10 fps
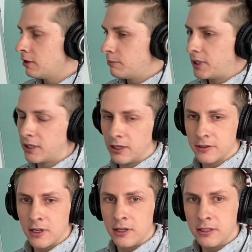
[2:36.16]

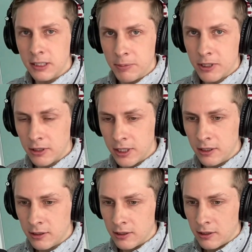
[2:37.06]
Because
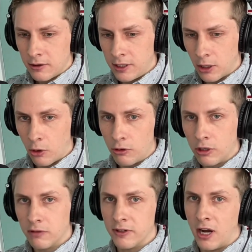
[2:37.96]
typically, the
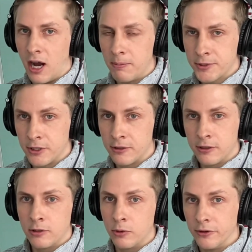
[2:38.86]
owner of an option
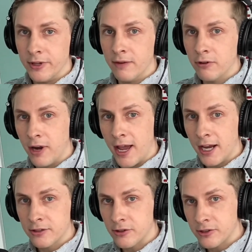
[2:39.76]
will never
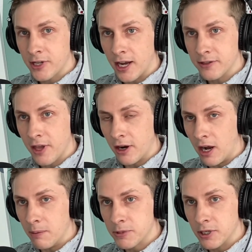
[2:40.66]
exercise that
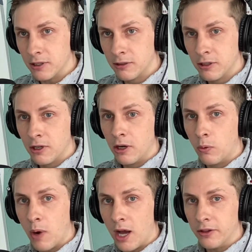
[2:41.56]
option
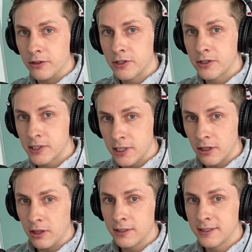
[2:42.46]
while there's
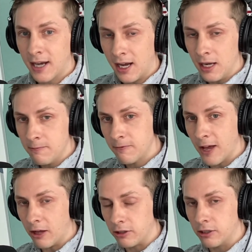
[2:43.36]
still time
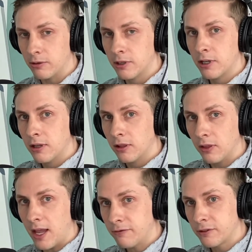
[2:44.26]
value
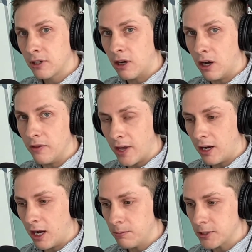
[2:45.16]
left on that
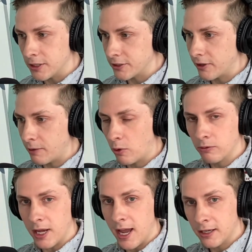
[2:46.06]
option. So they
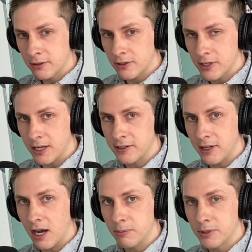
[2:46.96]
won't exercise the
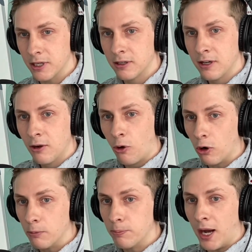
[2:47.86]
option
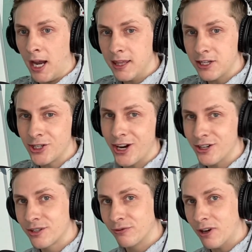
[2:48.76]
or buy the
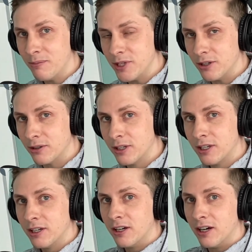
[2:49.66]
shares from you
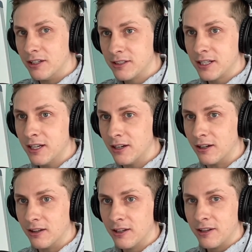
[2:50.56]

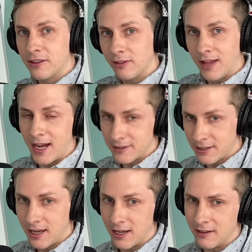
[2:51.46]
until the last
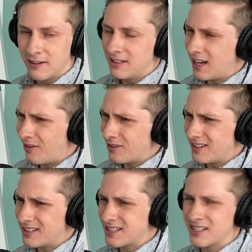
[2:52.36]
day. Now,
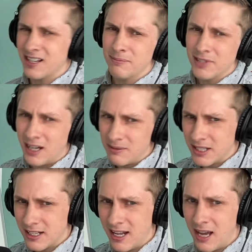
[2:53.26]
sometimes it
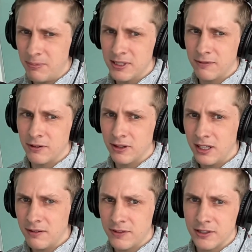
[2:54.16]
can happen differently
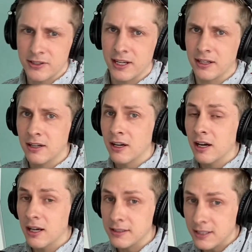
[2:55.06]
if there's like
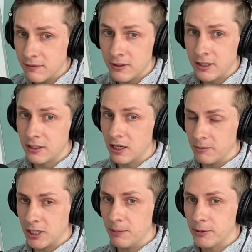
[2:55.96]
a dividend
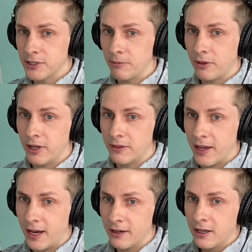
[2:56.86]
coming up or something like
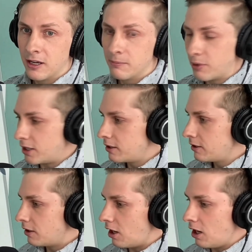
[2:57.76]
that, but
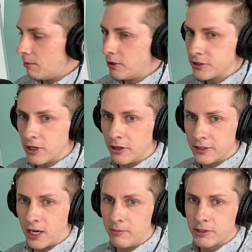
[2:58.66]
almost all the
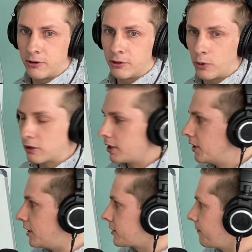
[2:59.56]
time it's going to work like this.